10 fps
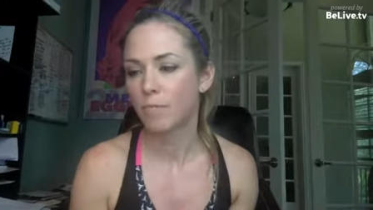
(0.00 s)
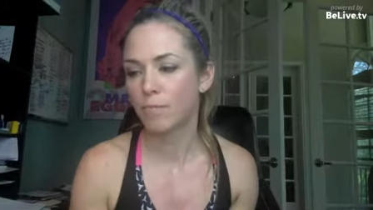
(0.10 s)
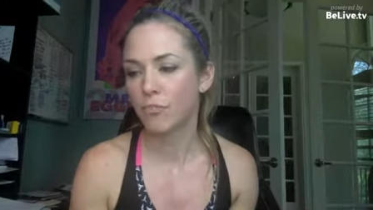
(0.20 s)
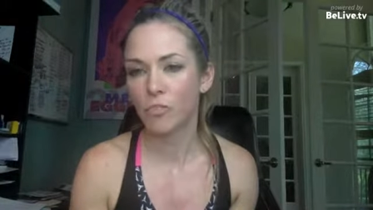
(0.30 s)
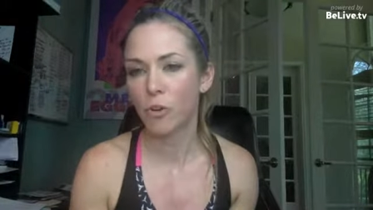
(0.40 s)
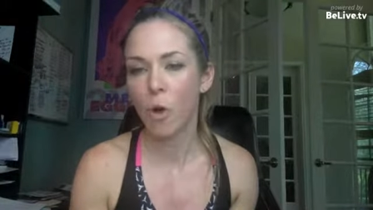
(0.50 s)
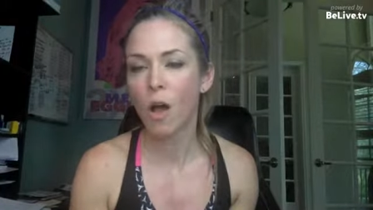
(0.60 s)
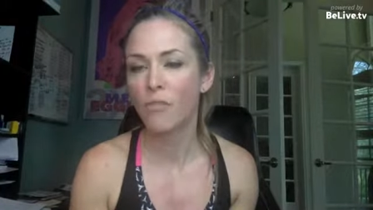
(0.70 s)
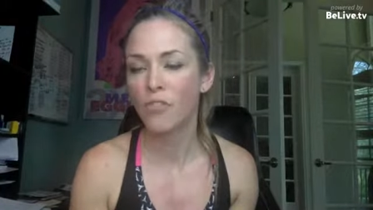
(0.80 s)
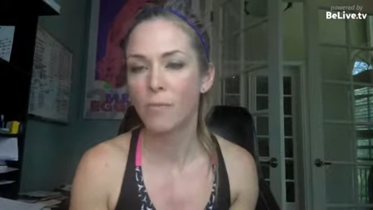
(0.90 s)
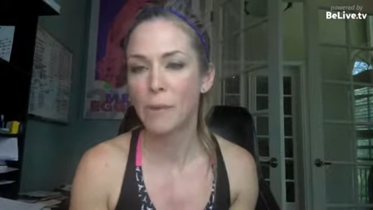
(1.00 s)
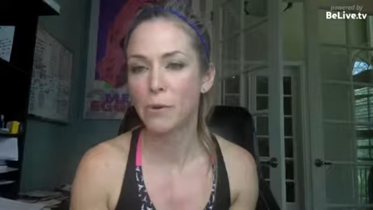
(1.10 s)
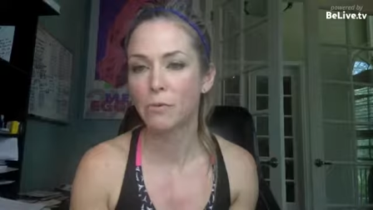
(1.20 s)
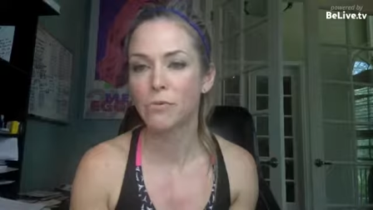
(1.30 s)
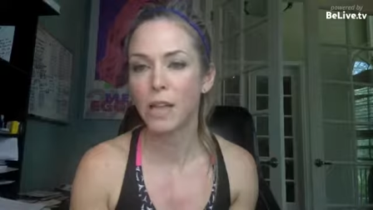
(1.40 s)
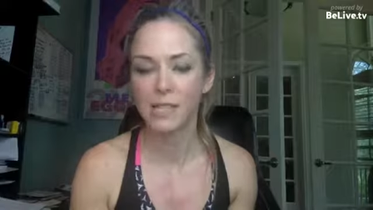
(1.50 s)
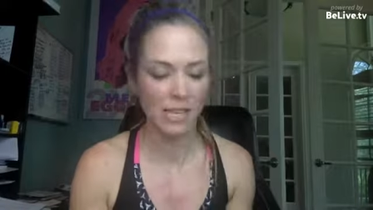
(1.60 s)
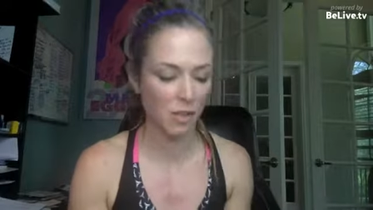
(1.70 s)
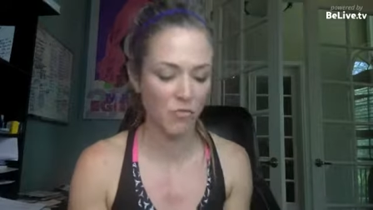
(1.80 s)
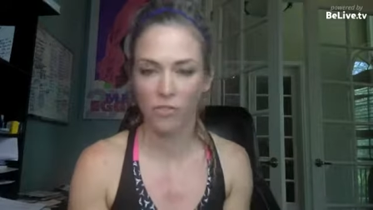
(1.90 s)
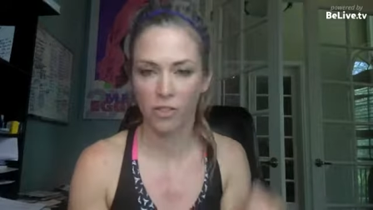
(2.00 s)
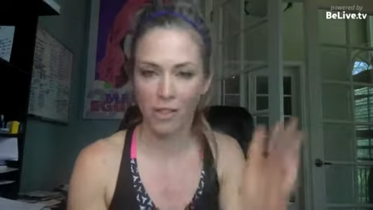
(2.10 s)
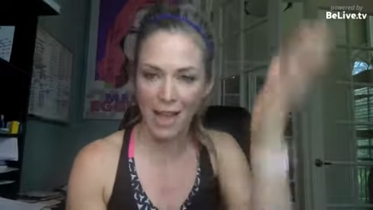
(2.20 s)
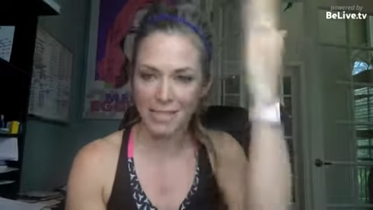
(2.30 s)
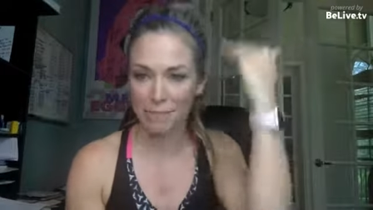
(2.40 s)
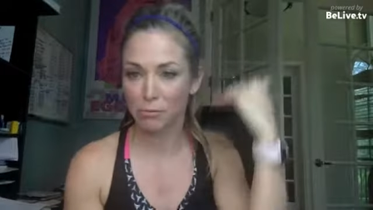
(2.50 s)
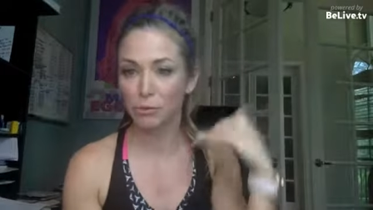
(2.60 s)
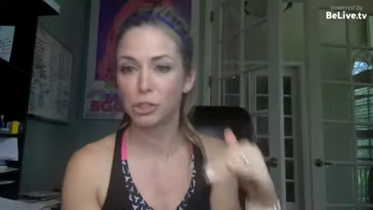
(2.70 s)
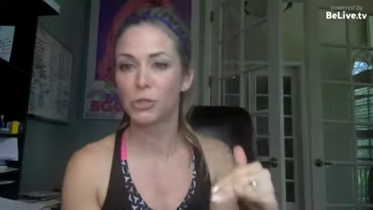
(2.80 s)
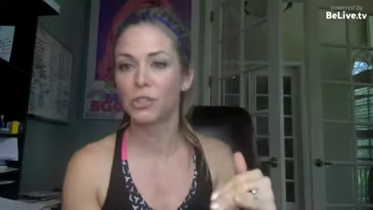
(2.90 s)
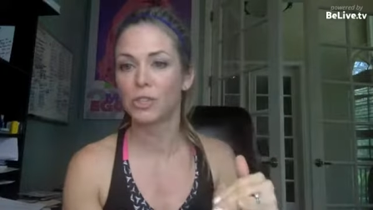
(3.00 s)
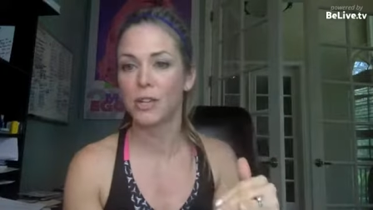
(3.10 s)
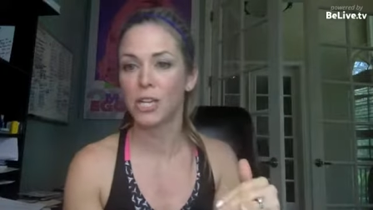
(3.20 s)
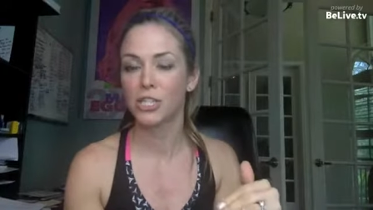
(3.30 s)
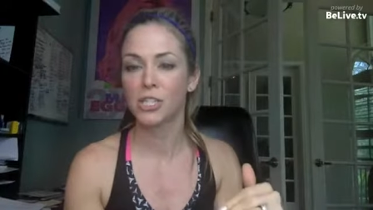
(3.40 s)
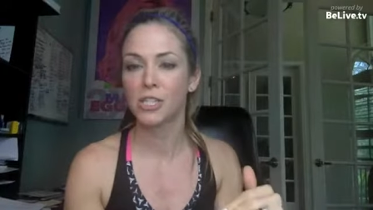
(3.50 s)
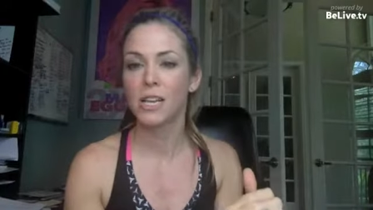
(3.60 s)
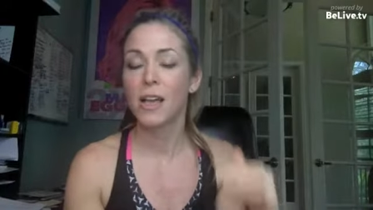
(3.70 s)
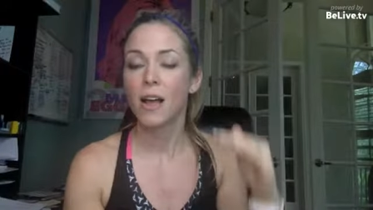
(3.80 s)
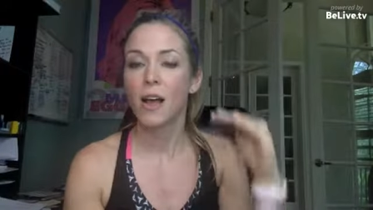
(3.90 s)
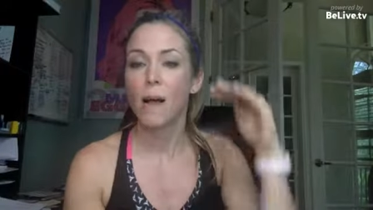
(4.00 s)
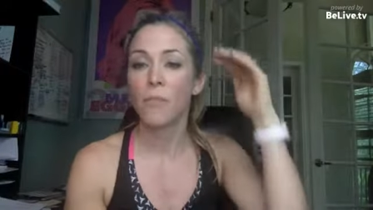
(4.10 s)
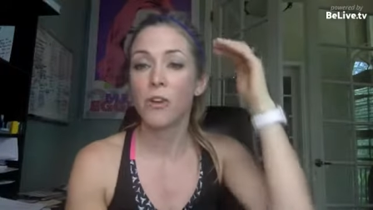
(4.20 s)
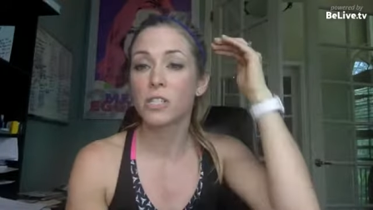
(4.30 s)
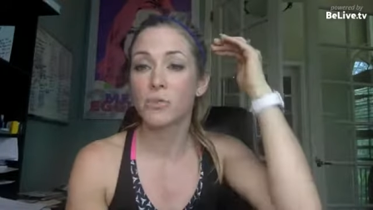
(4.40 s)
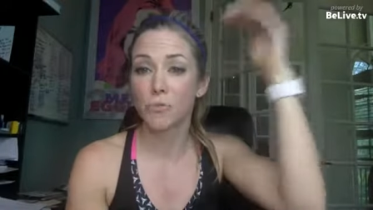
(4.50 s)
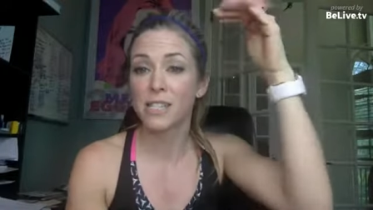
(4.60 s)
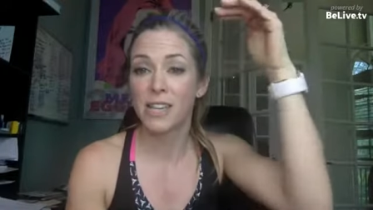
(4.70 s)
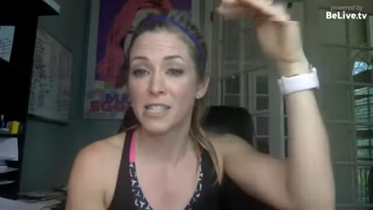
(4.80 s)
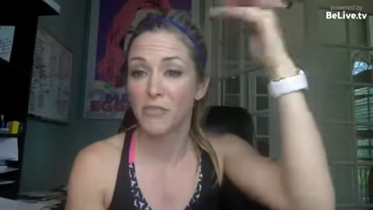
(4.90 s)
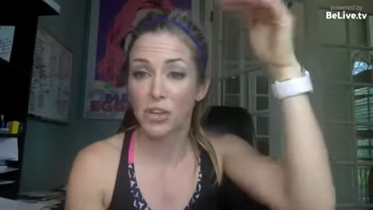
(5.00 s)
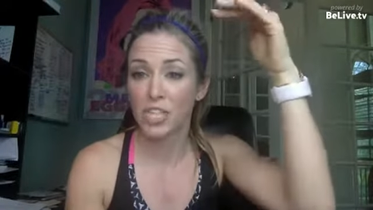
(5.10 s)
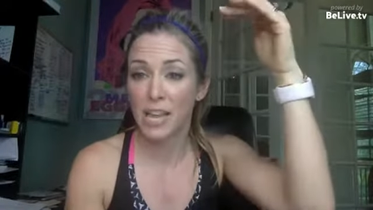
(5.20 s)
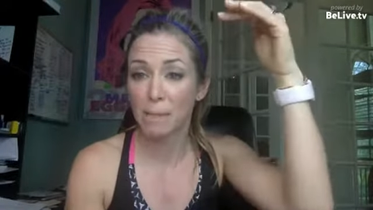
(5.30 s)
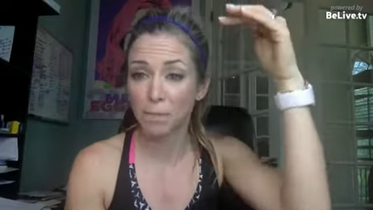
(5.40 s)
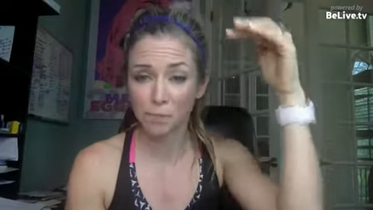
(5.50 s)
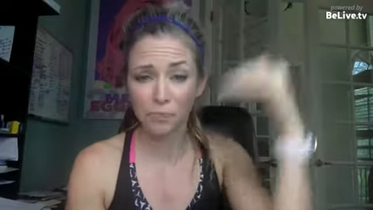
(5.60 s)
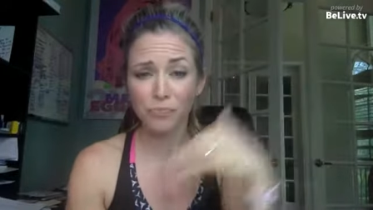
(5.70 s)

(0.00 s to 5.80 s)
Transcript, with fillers: So often people don't, that's like the, the last thing people do in their connections. Um, there's a reason that's the first thing.